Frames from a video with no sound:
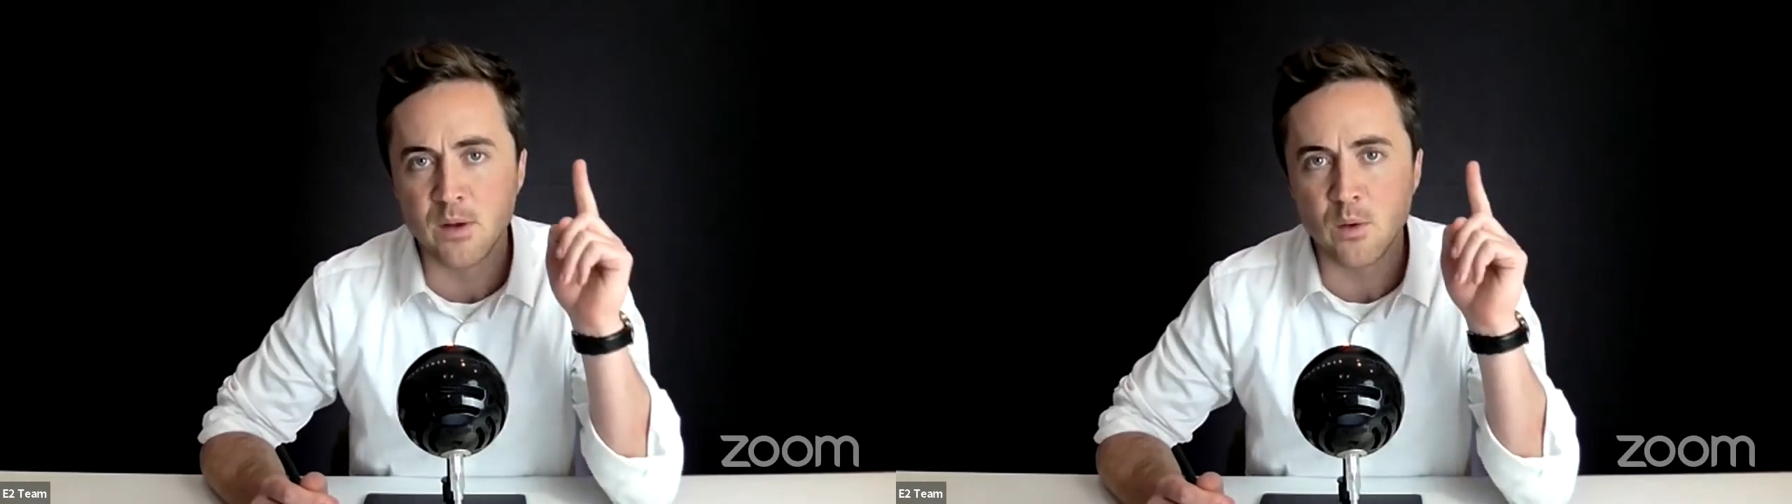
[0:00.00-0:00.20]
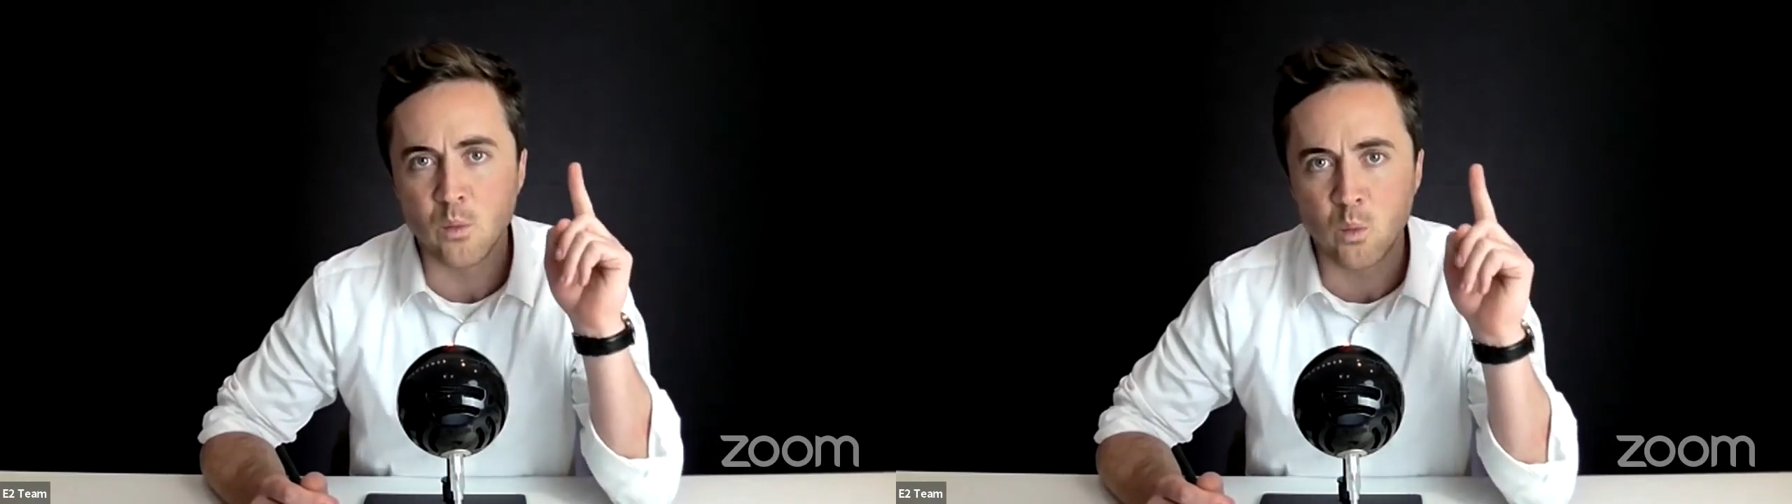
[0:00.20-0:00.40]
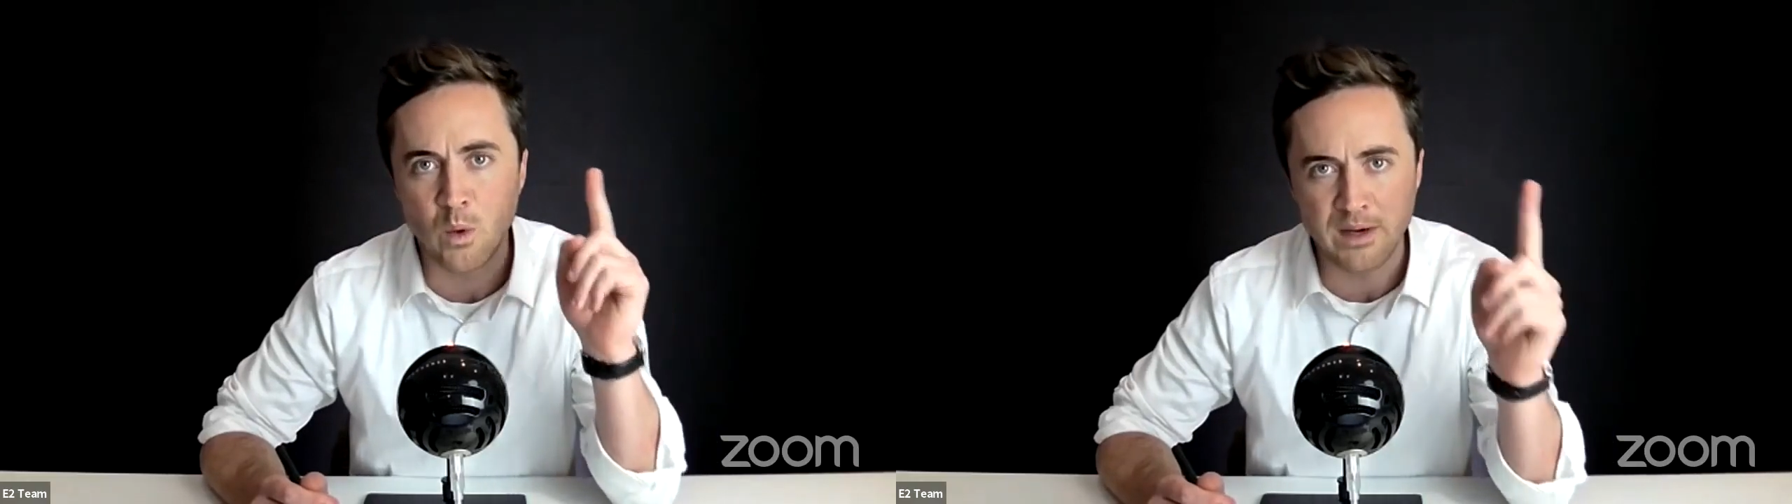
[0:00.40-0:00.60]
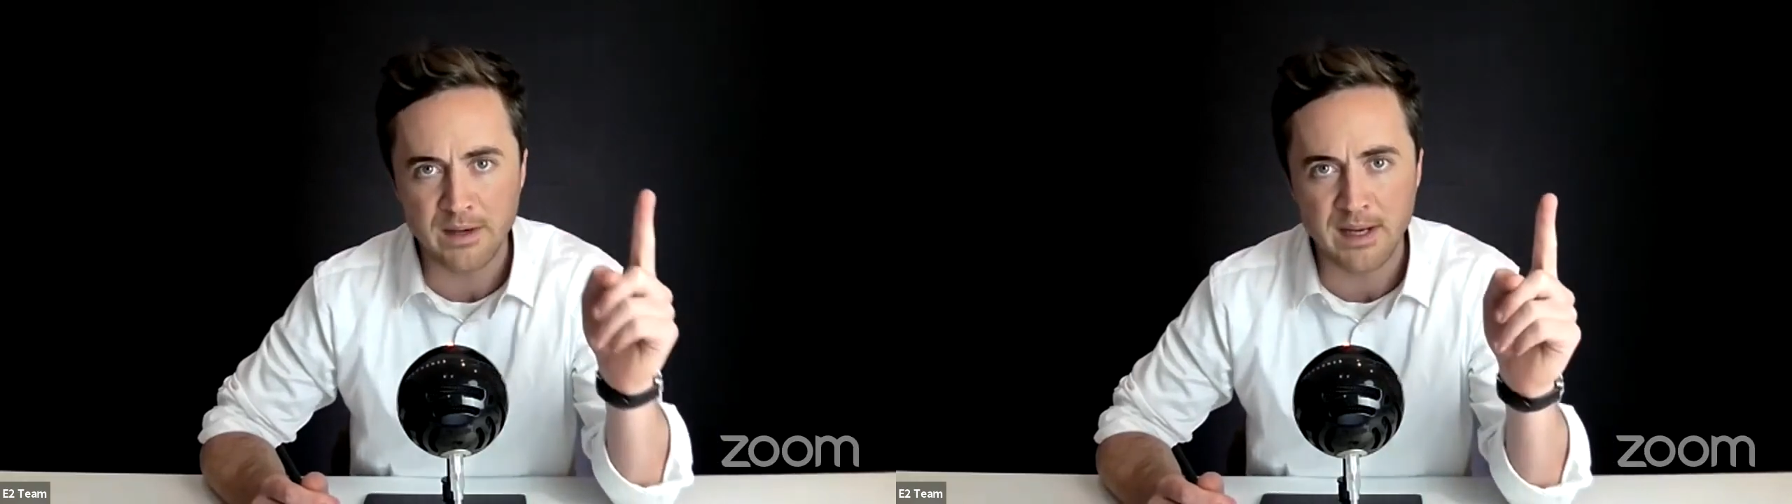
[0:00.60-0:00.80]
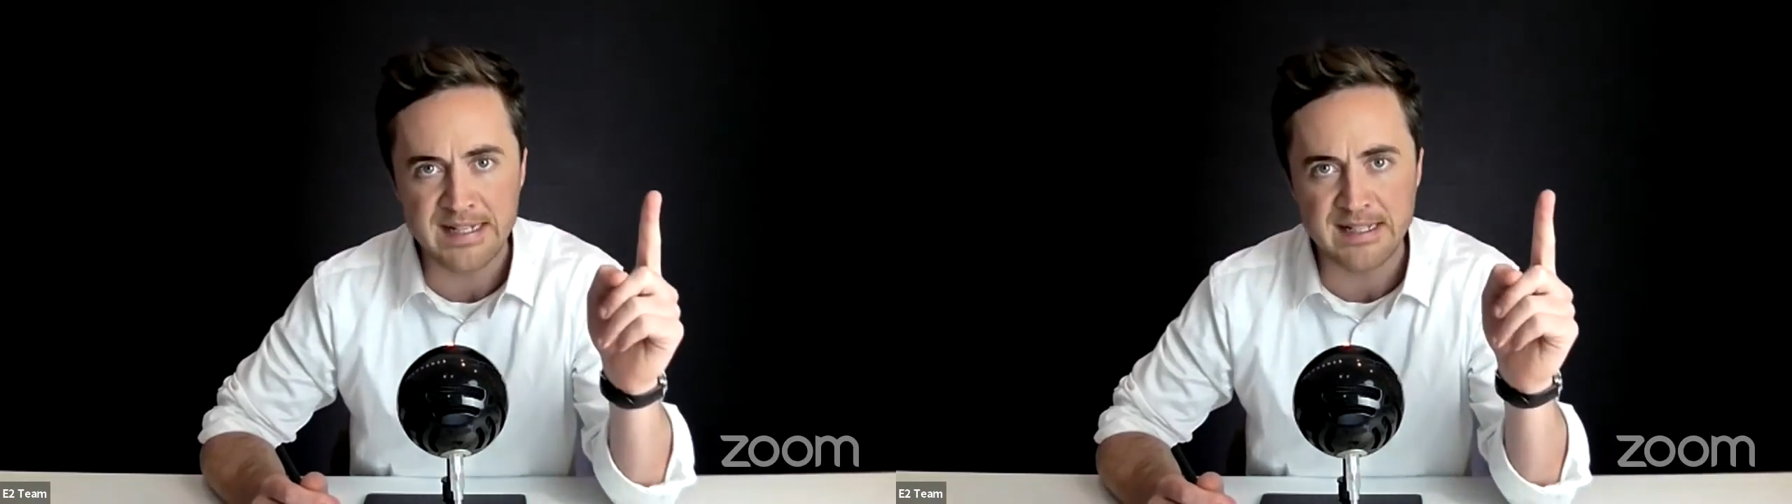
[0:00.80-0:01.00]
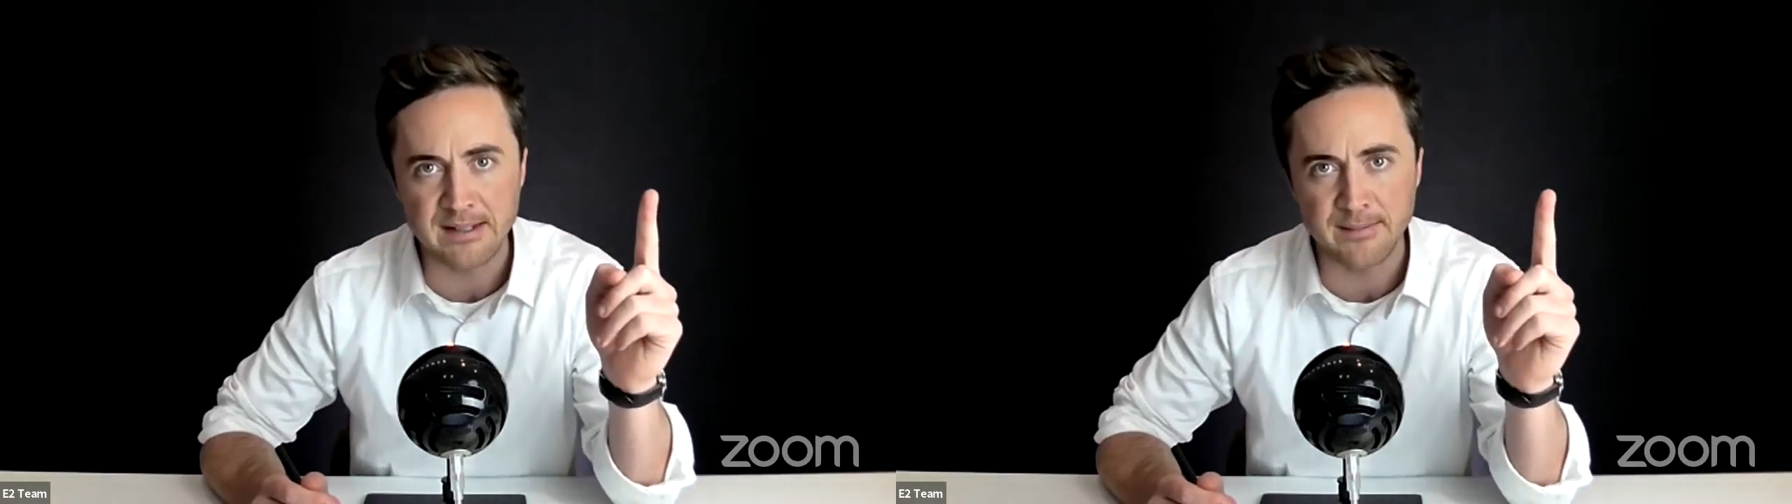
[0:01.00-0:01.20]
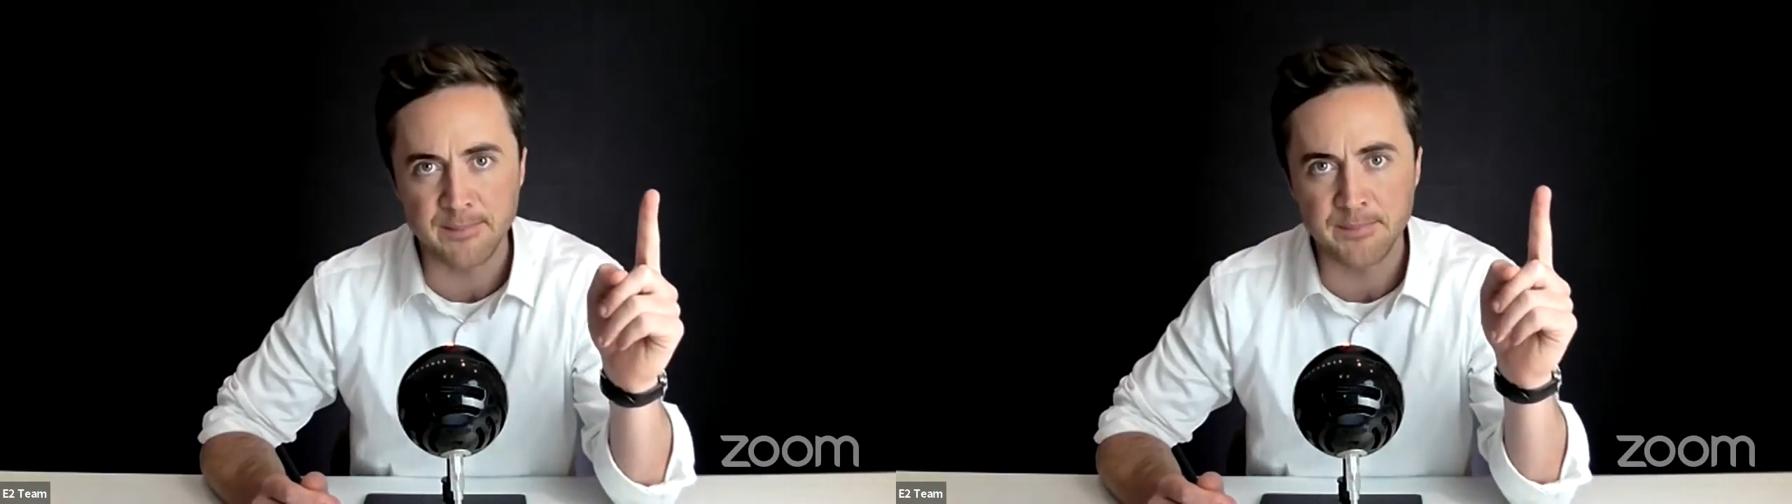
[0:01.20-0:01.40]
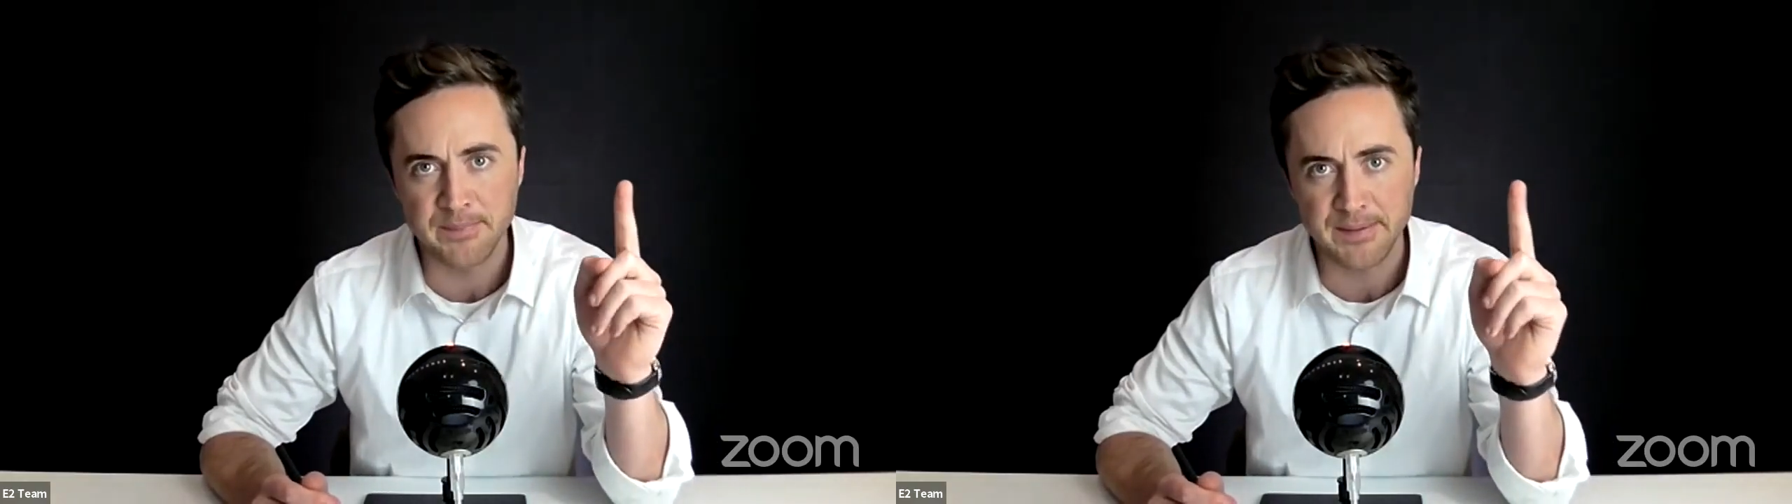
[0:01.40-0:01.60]
one idea,
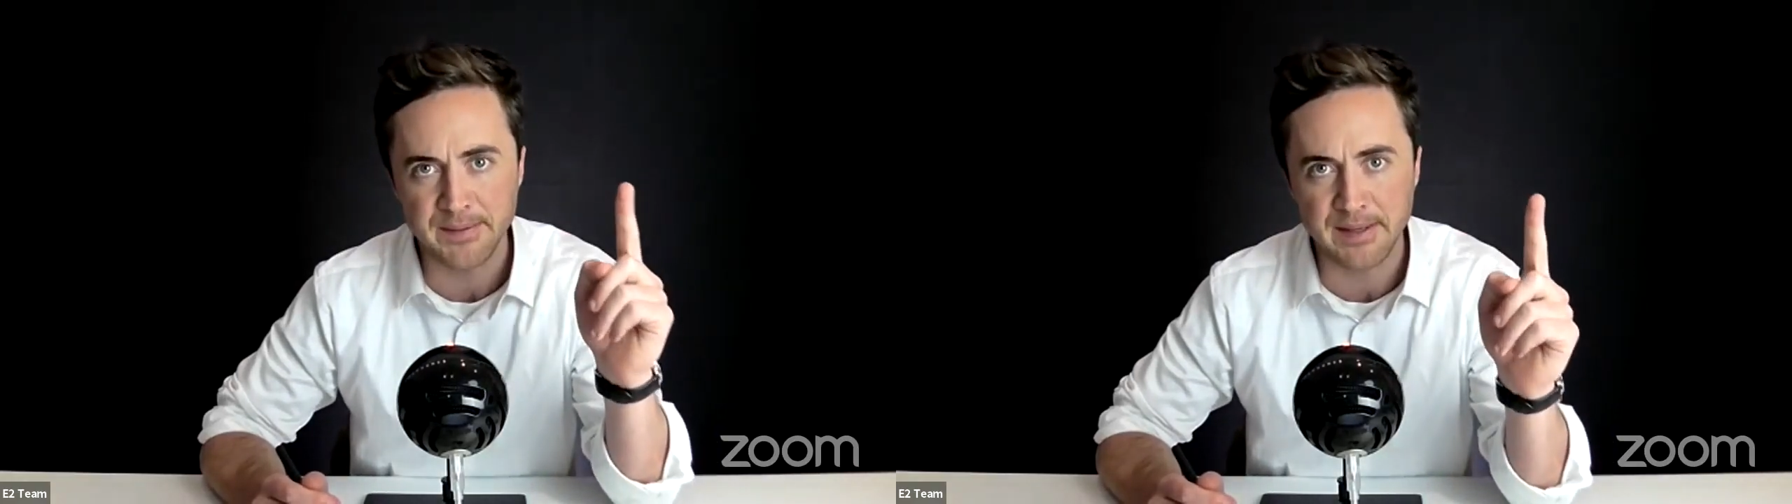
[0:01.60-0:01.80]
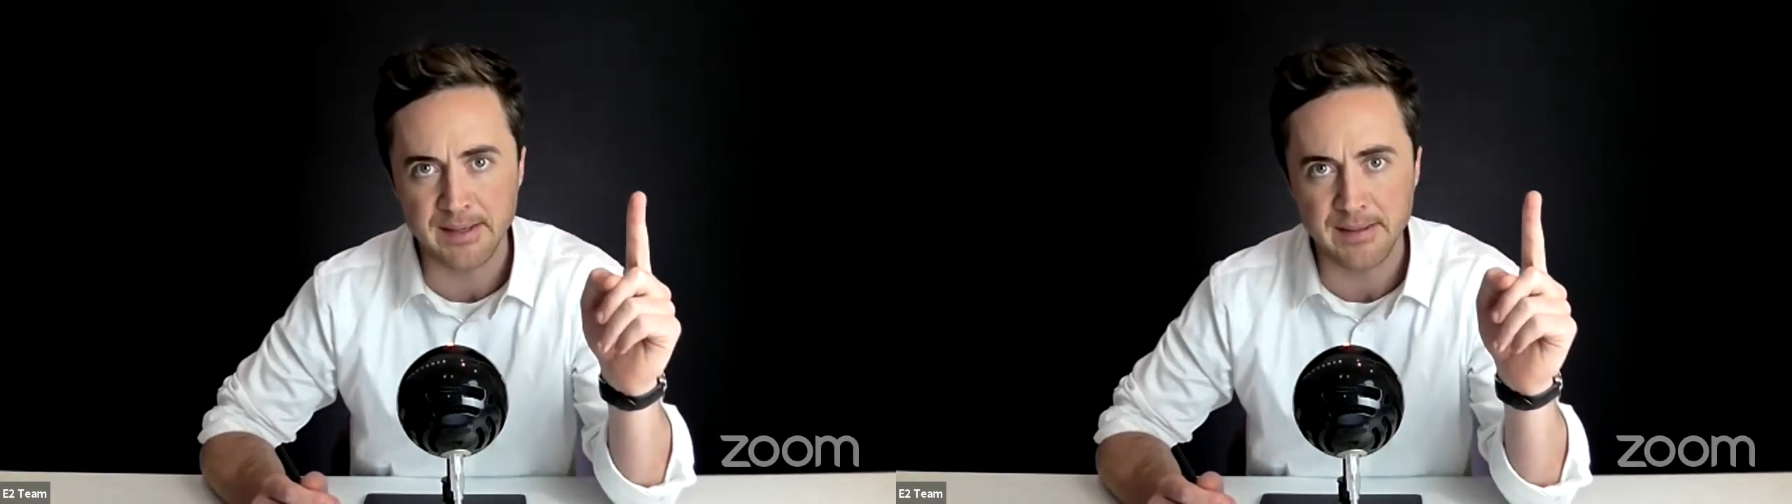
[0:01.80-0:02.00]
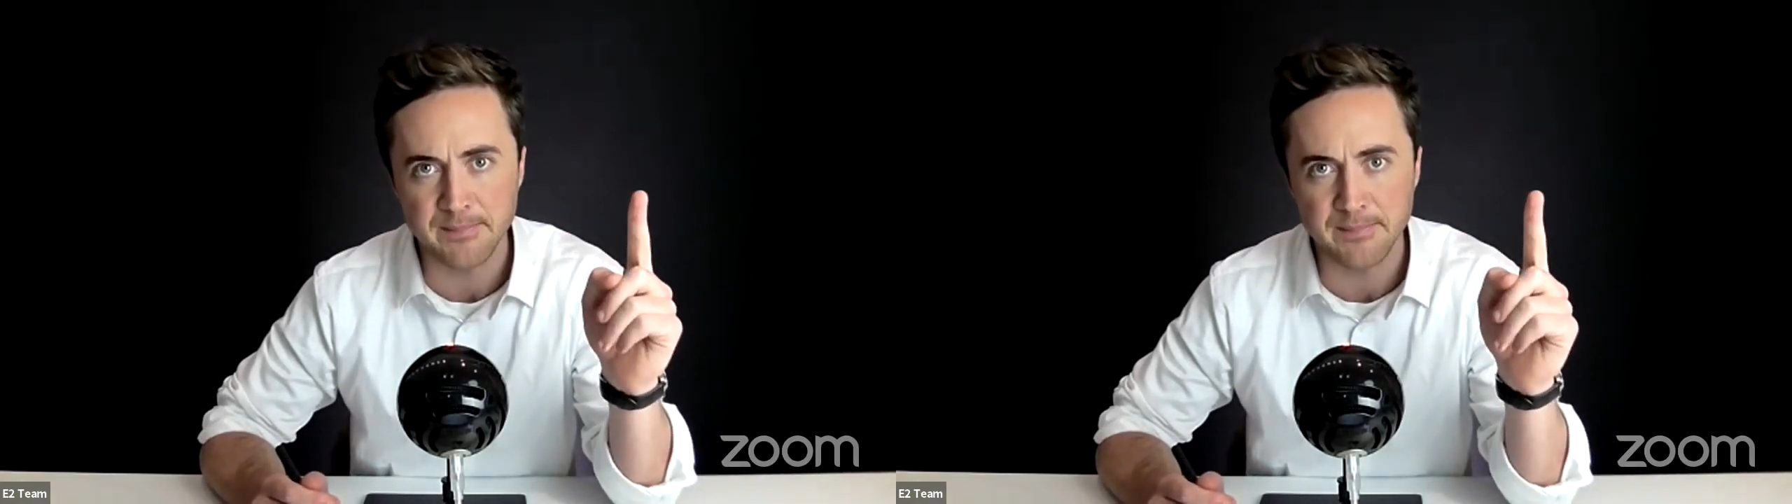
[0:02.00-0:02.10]
okay?